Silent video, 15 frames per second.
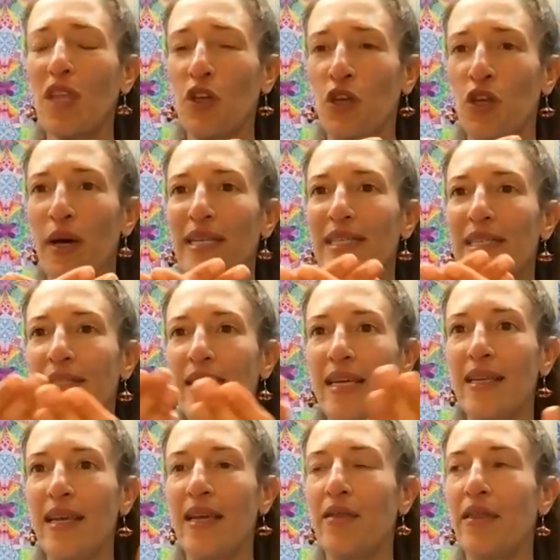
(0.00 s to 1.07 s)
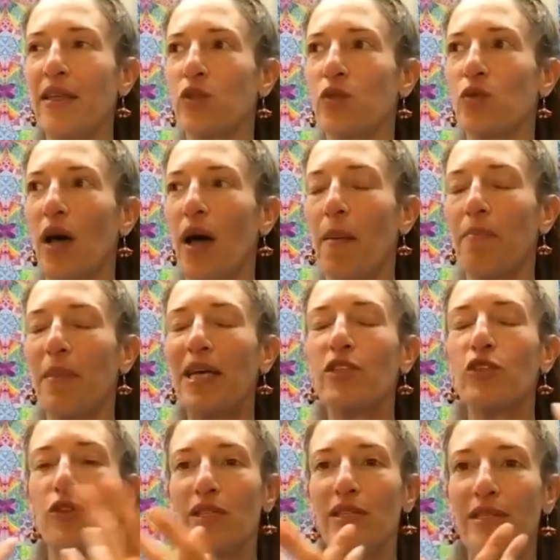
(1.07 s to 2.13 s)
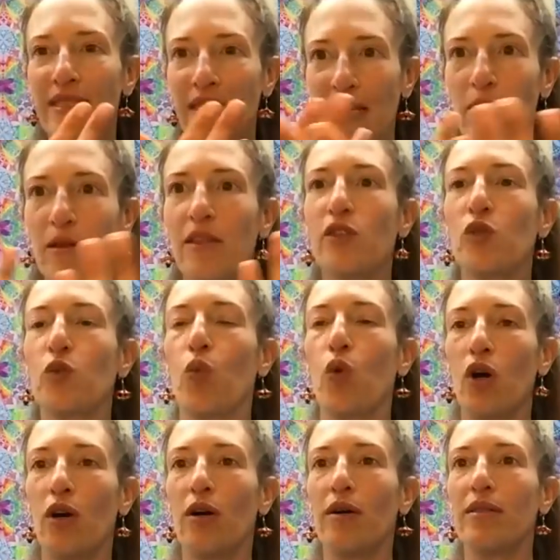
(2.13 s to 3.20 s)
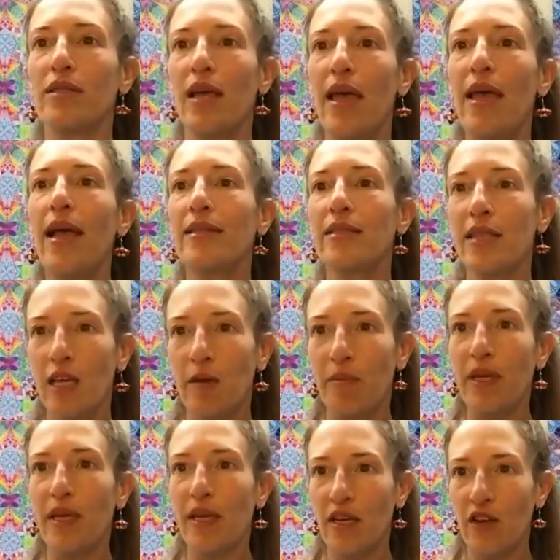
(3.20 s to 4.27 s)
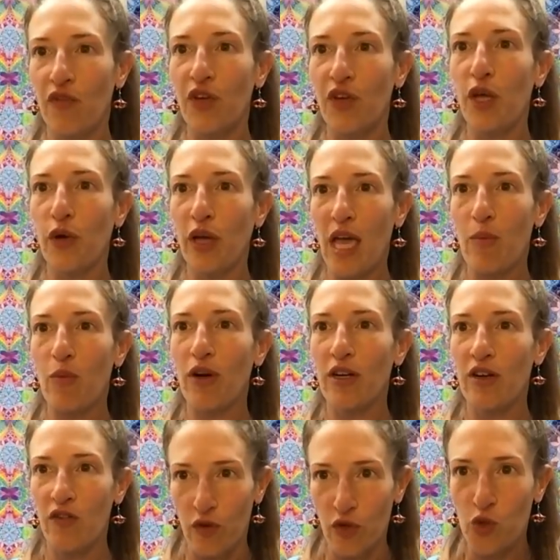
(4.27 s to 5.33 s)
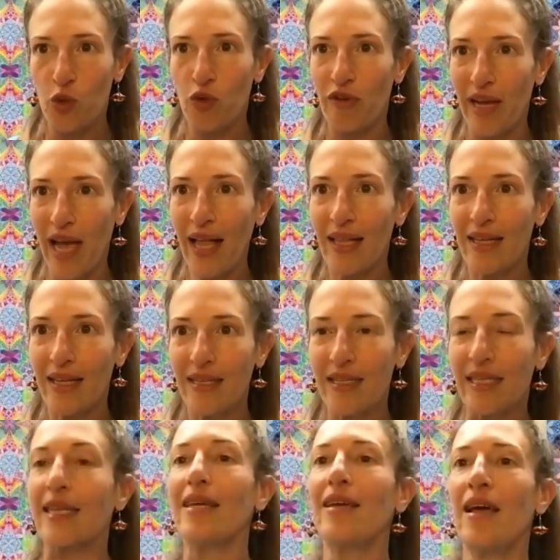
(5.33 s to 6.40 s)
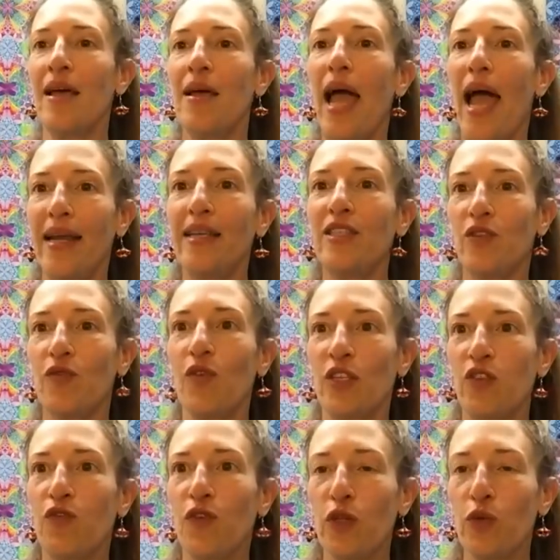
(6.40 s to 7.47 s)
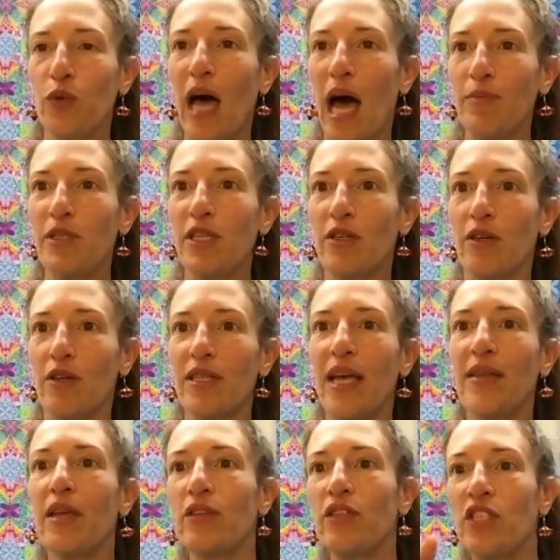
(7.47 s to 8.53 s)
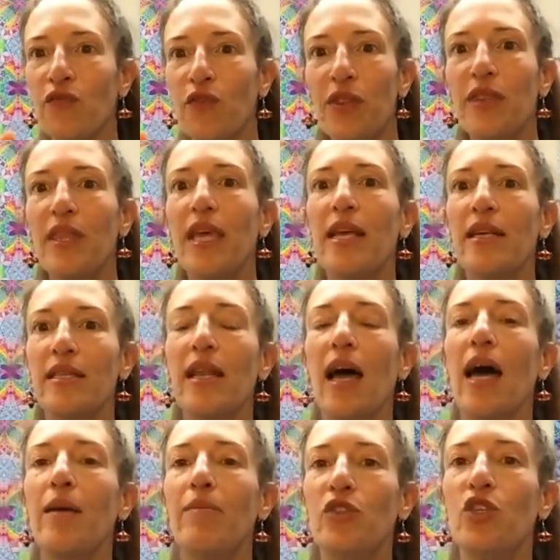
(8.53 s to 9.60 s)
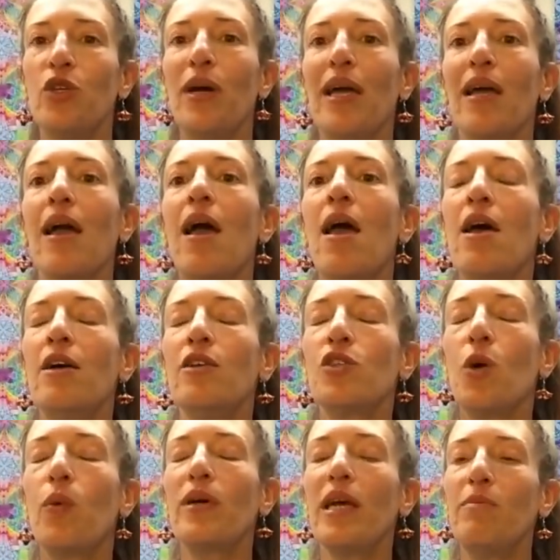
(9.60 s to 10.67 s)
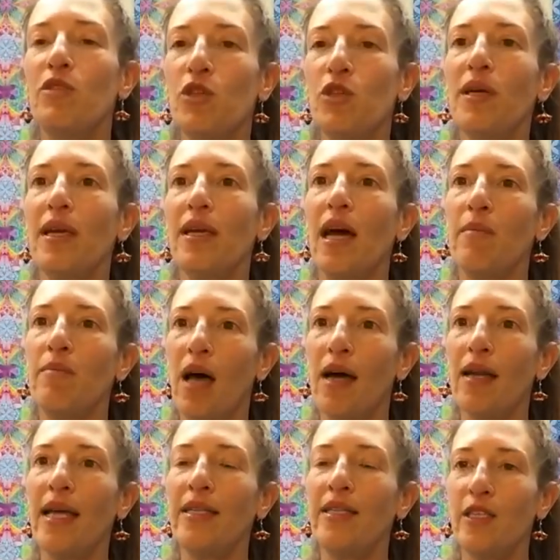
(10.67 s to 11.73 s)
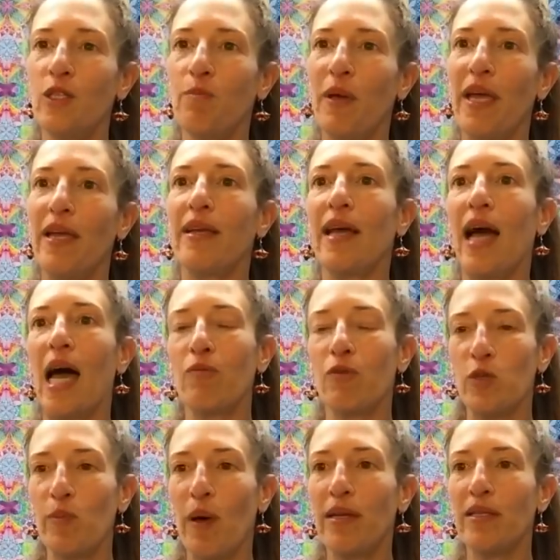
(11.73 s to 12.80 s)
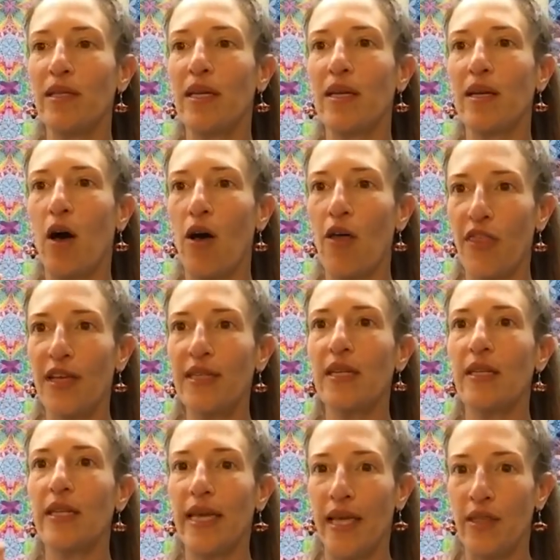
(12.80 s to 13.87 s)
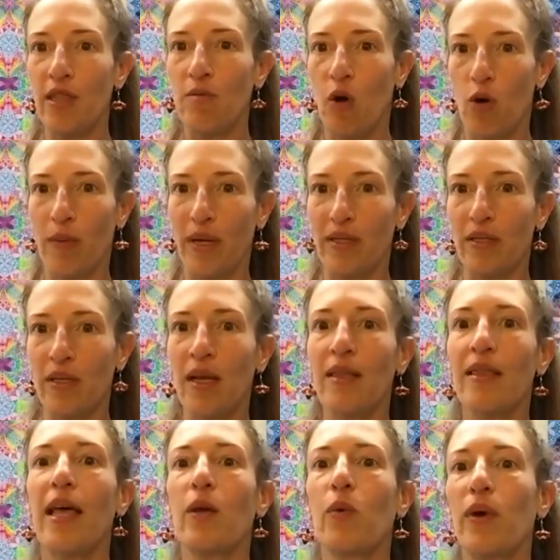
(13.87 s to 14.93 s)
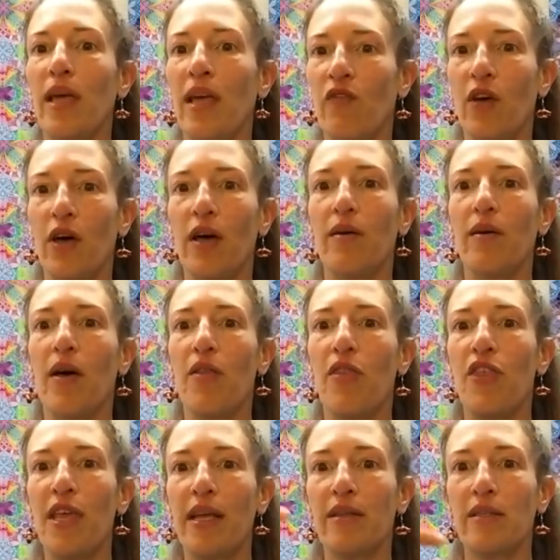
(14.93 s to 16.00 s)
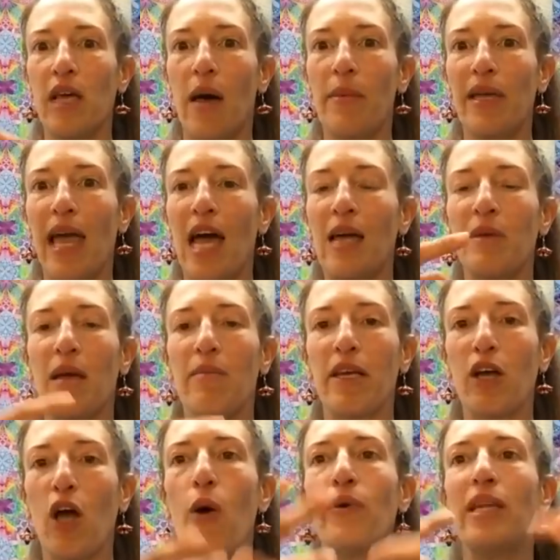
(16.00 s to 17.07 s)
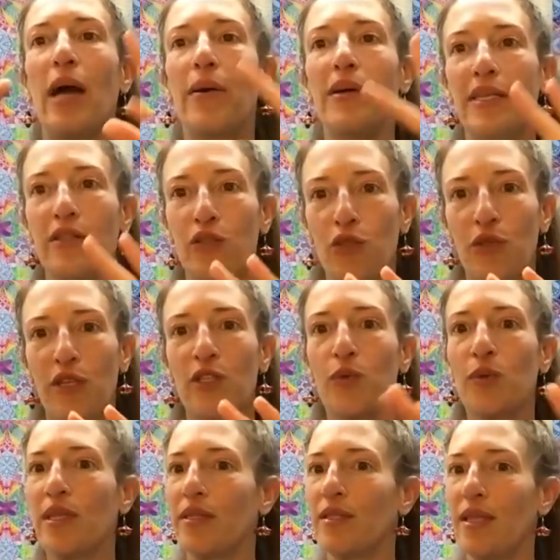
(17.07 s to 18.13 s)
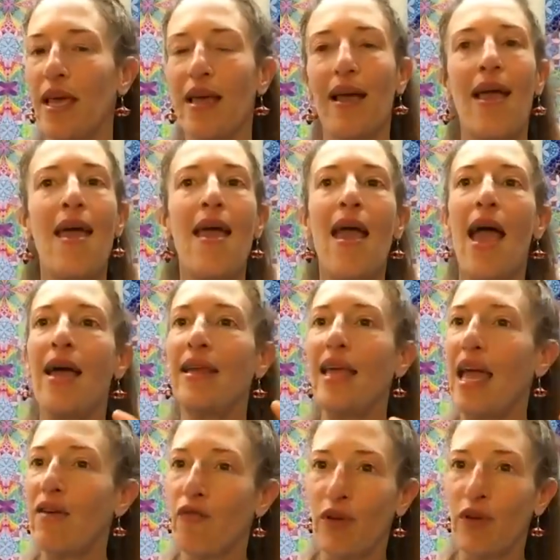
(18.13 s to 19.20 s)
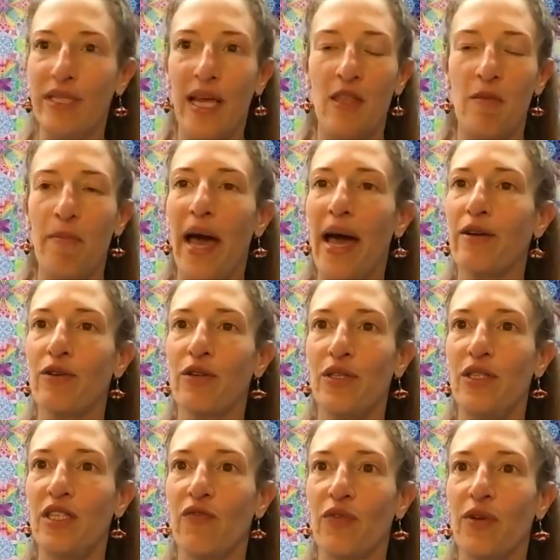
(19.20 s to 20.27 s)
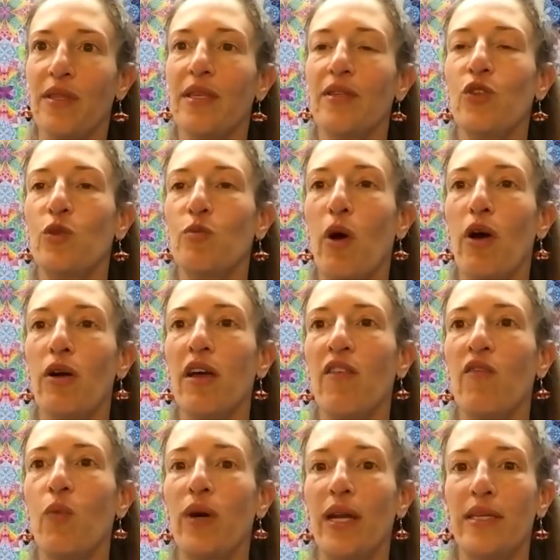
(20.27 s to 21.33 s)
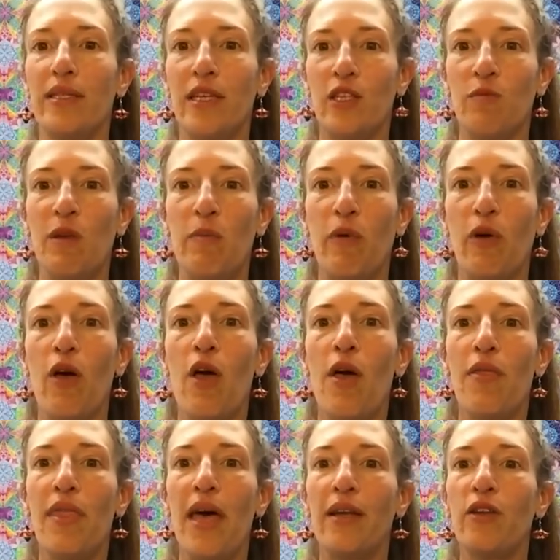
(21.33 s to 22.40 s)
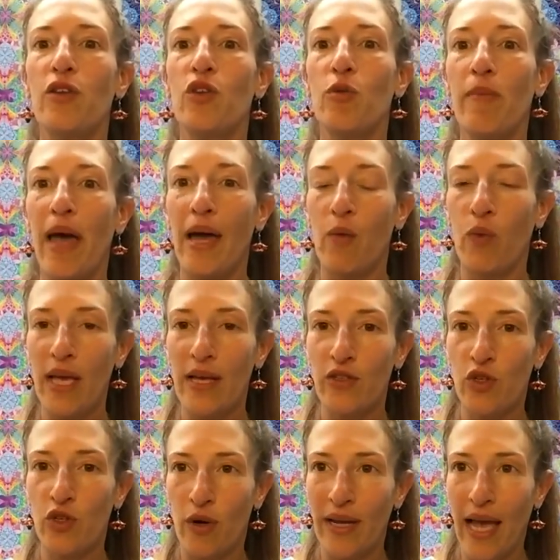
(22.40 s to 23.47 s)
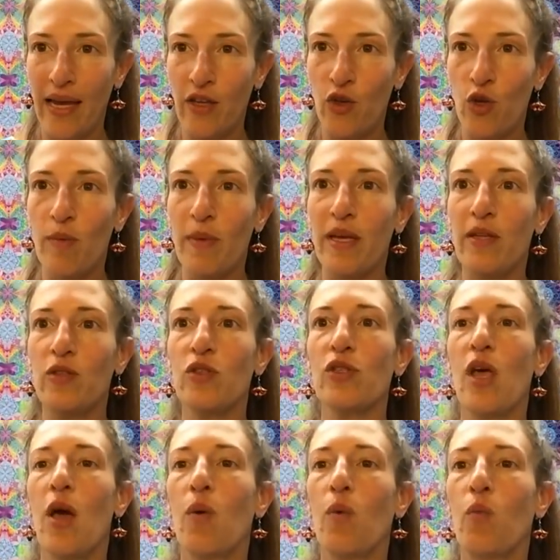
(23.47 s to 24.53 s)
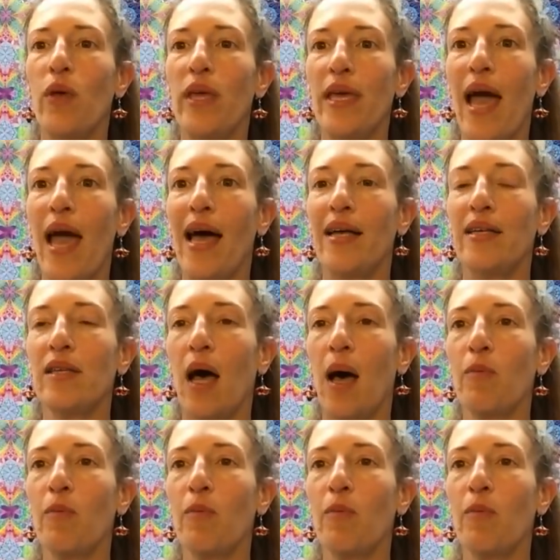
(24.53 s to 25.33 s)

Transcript: you know, I sit in this, I start to see this world. It's like being in a video game or in a virtual reality. And it's filled with obstacles. And there are different things that I'm doing. So when I'm doing it, I'm not anticipating, I'm responding authentically in the moment. Like, what if a thing is coming at me, I'm like, oh, and now I need to do this with this thing. And every day the pattern is different. This is part of when I say to people that we as organic humans, we as